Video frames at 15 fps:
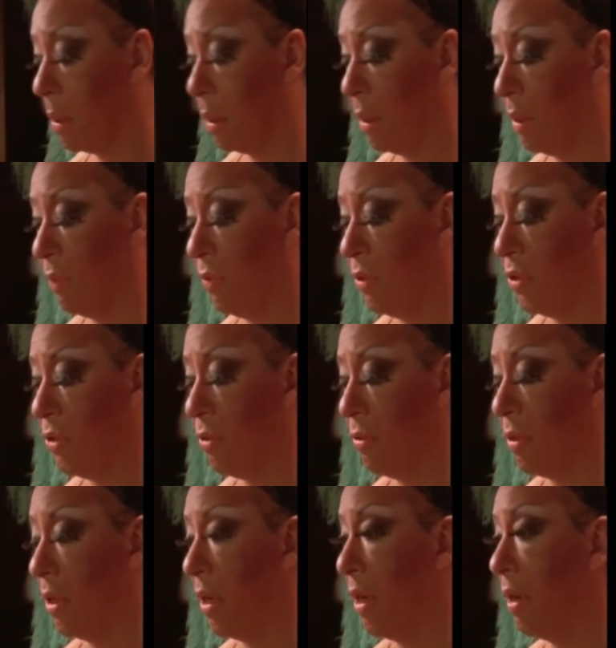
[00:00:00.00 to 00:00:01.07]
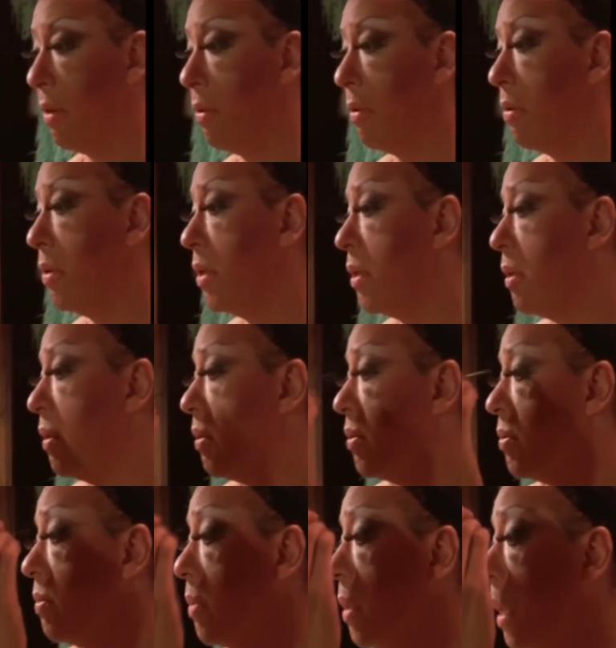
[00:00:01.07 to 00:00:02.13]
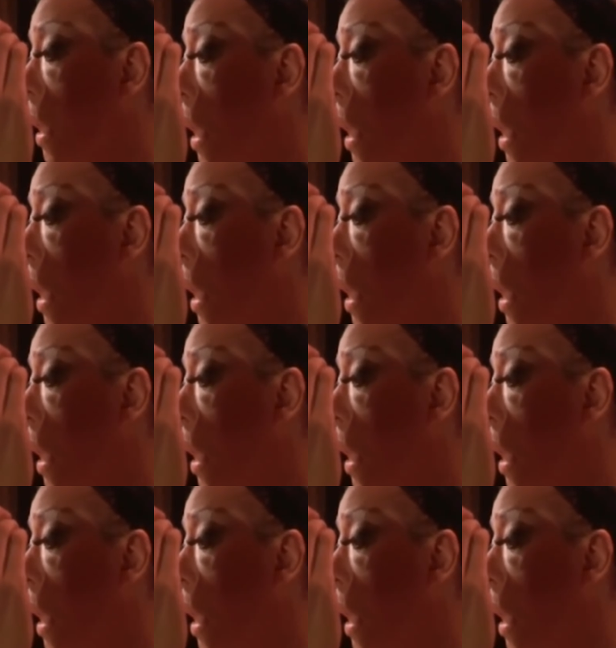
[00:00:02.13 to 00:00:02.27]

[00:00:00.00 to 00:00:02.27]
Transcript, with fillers: If you shoot an arrow and it goes real